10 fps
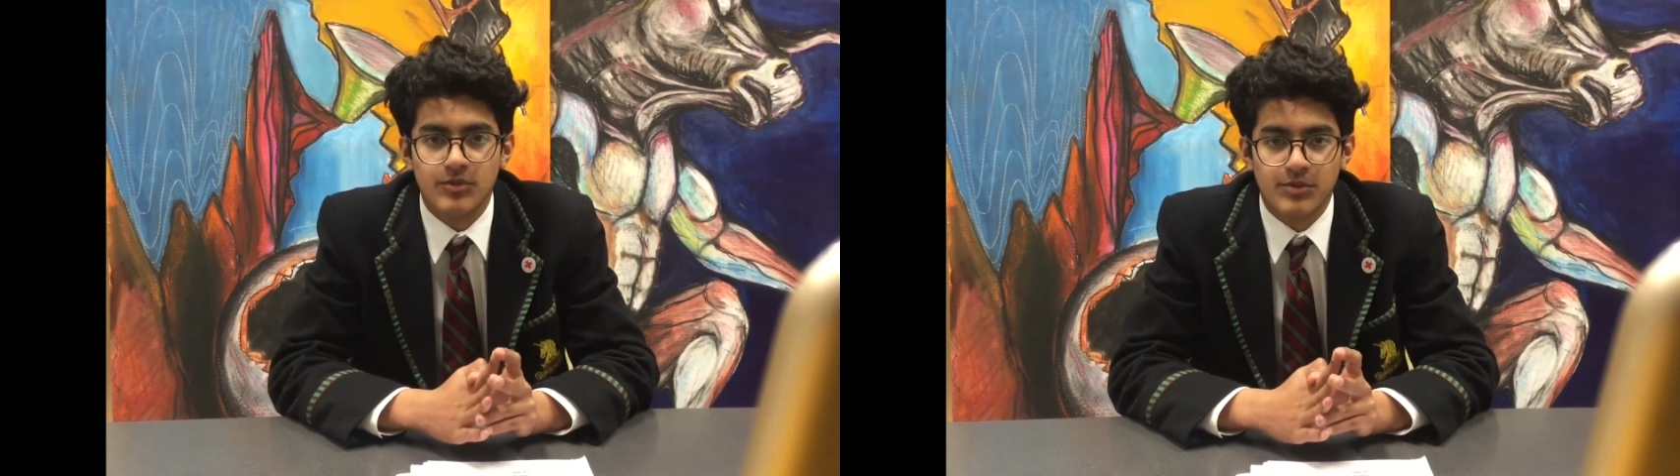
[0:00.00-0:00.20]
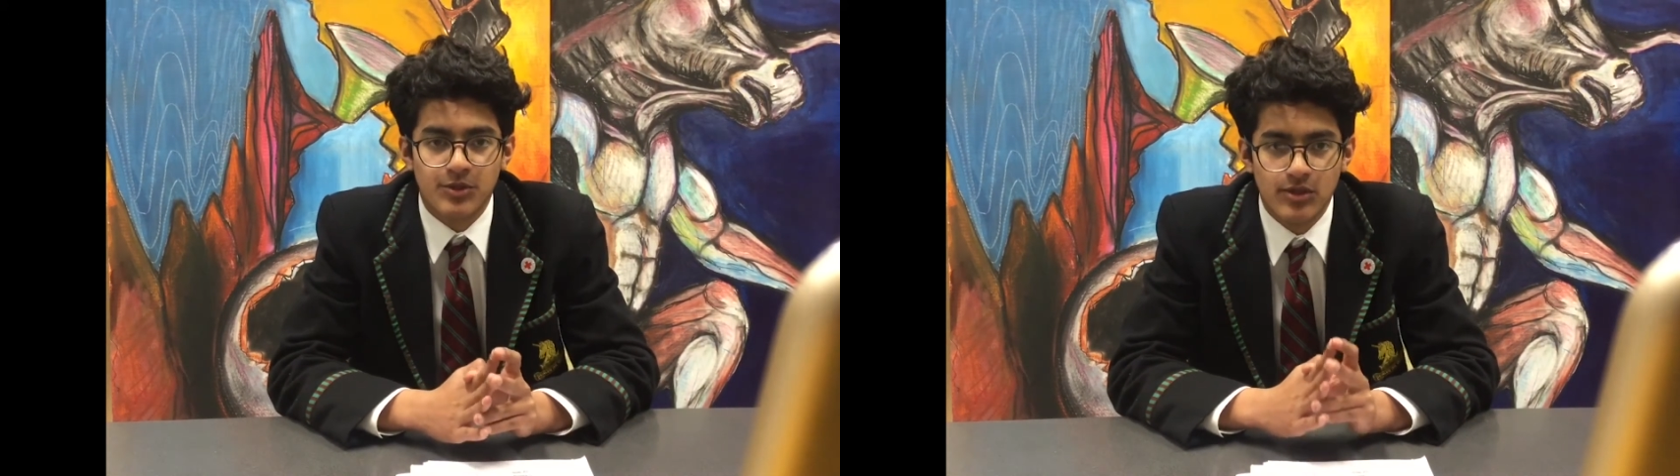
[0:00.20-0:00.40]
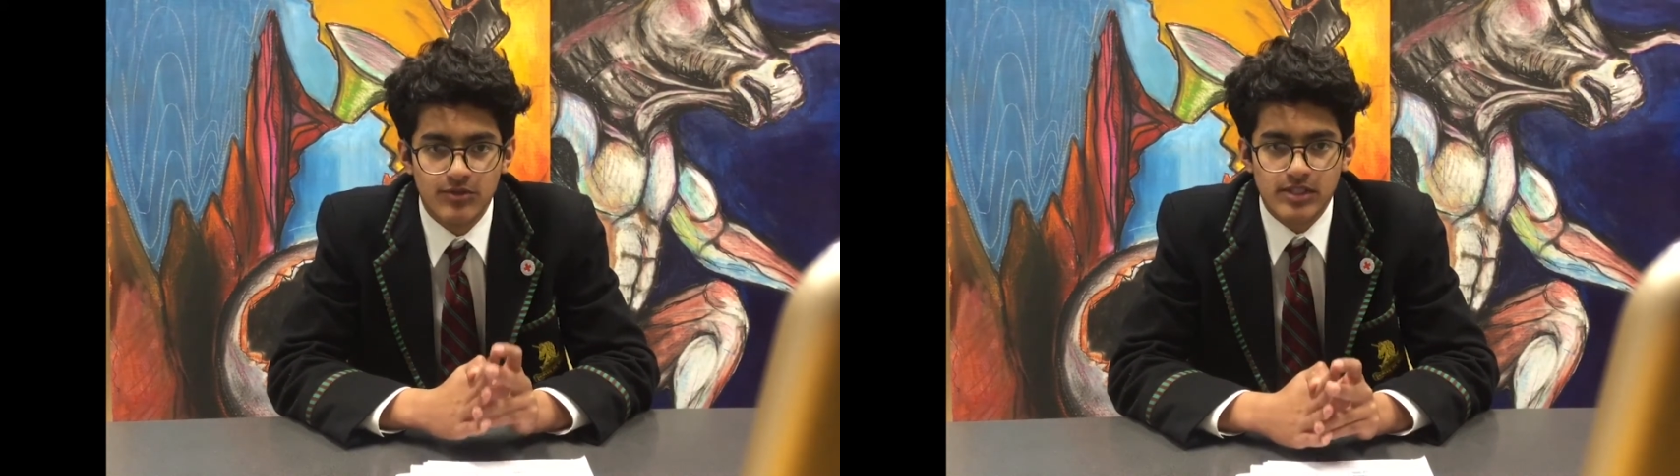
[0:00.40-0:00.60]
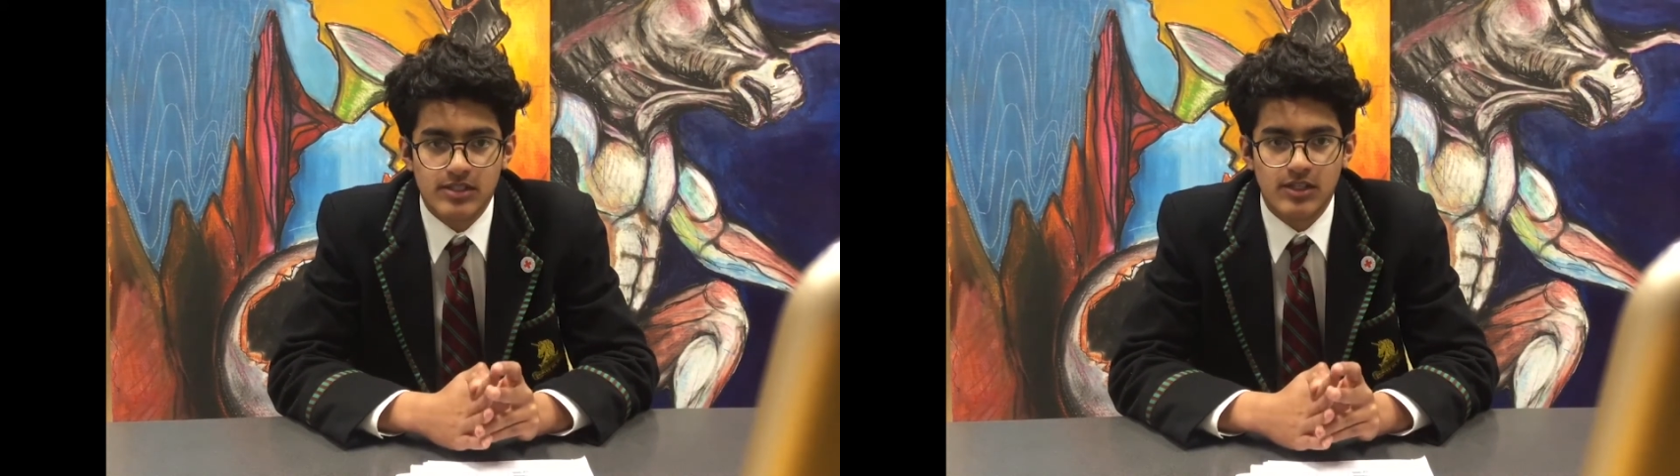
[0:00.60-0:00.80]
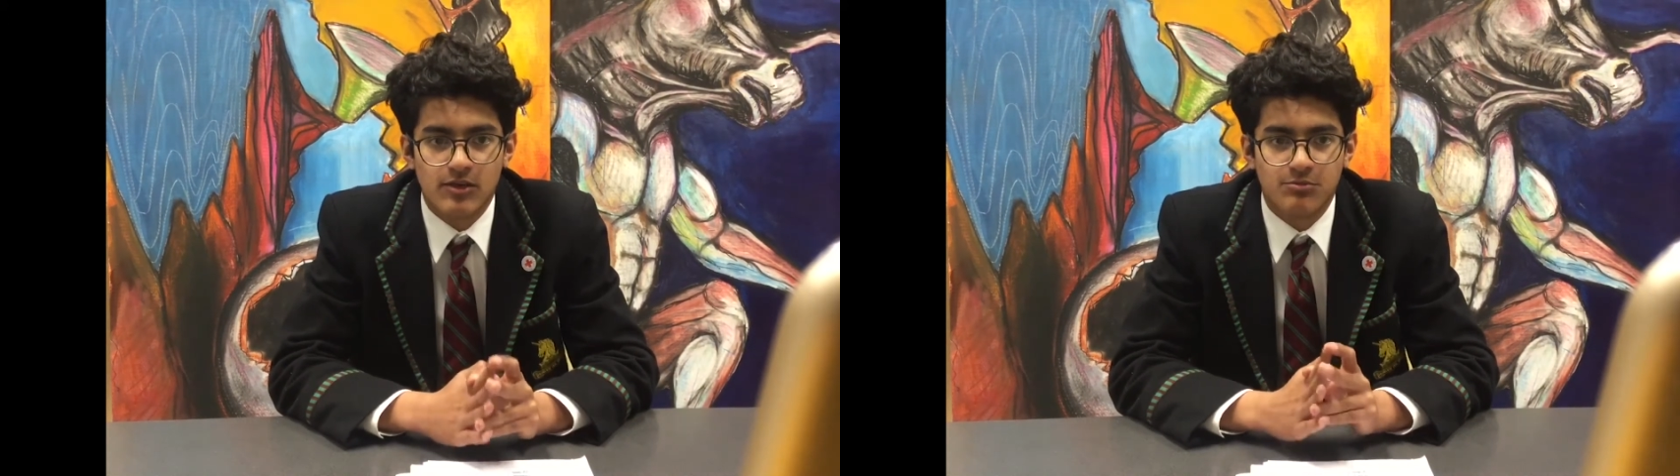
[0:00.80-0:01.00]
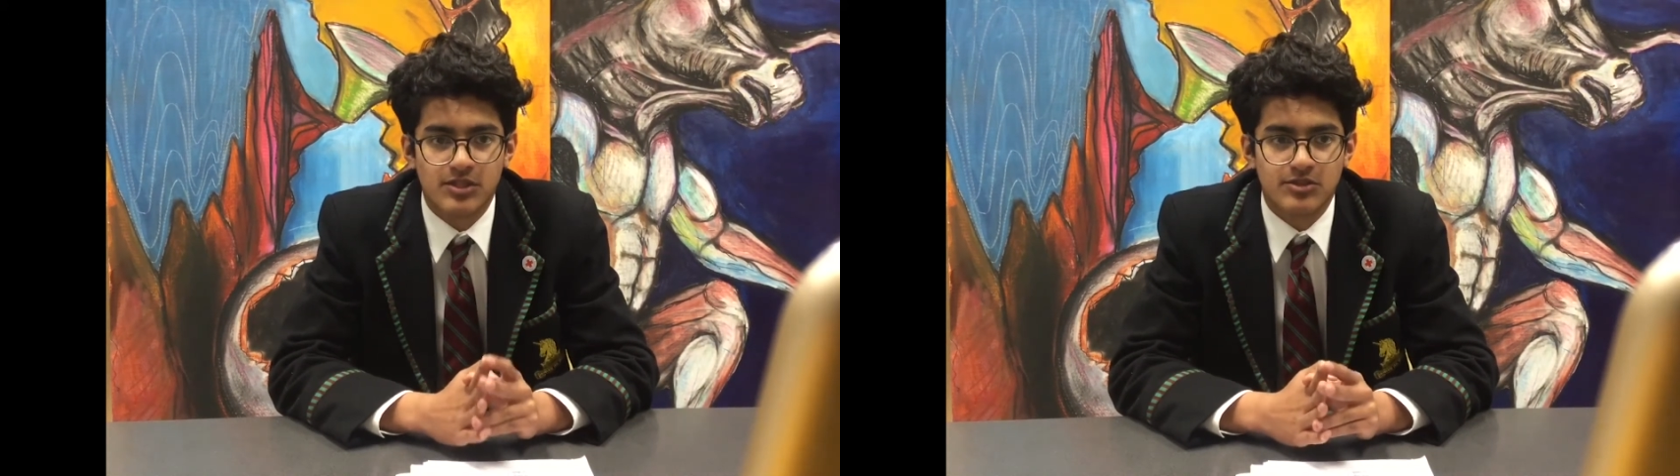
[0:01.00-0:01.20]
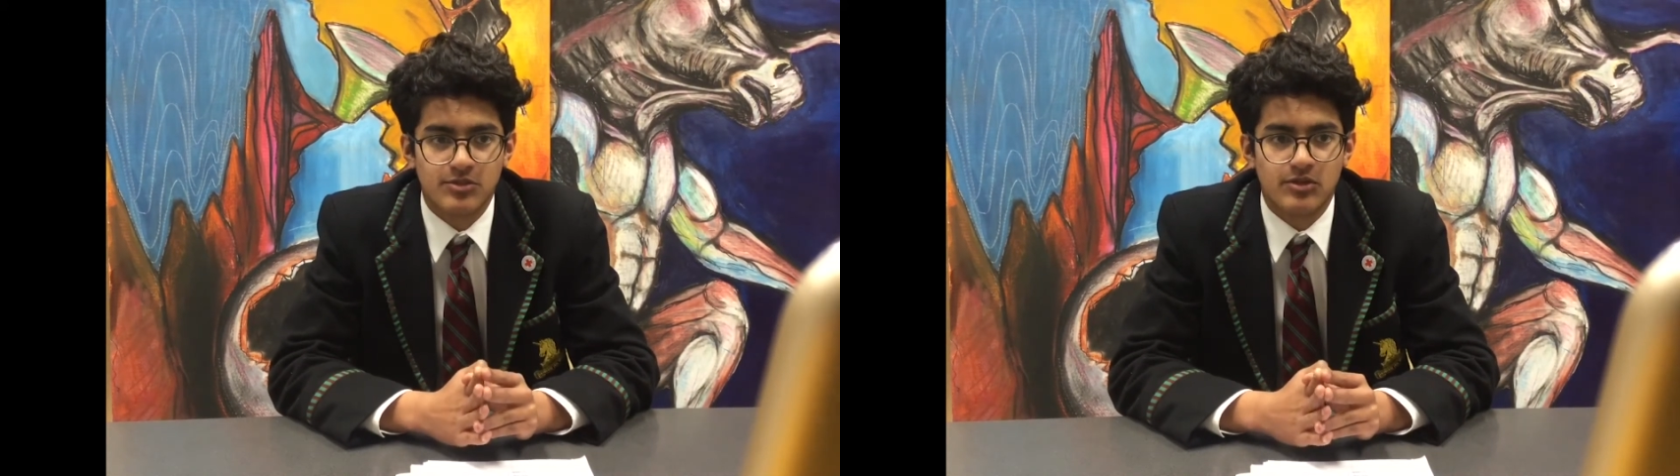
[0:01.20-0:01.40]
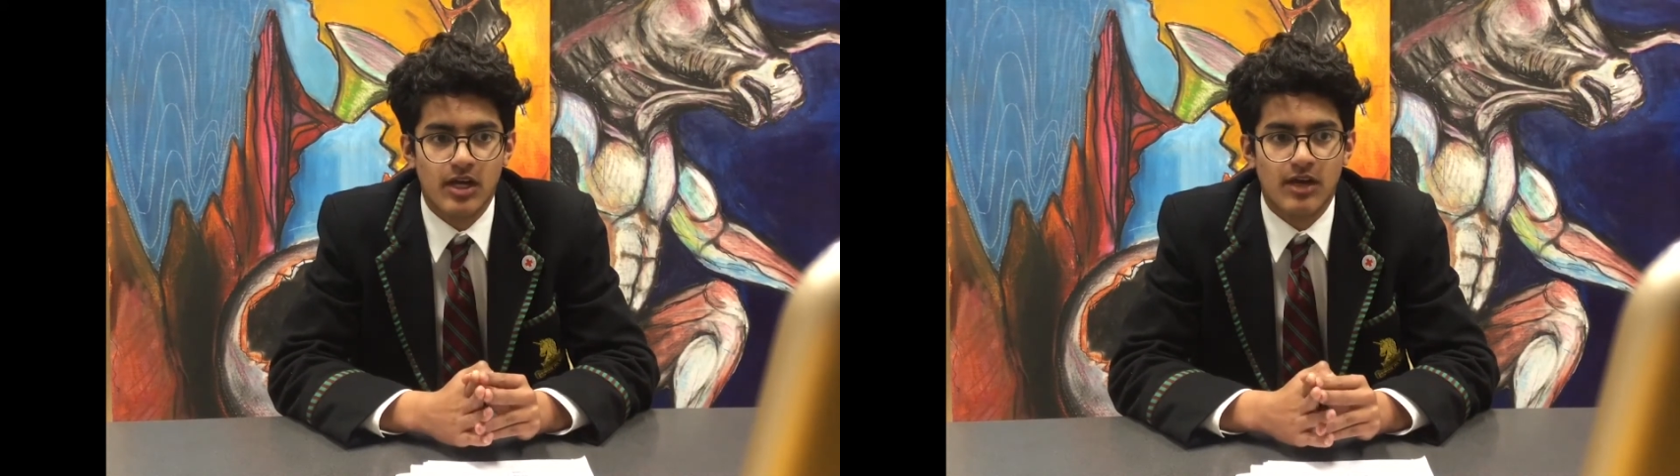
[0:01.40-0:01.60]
from the University of Bristol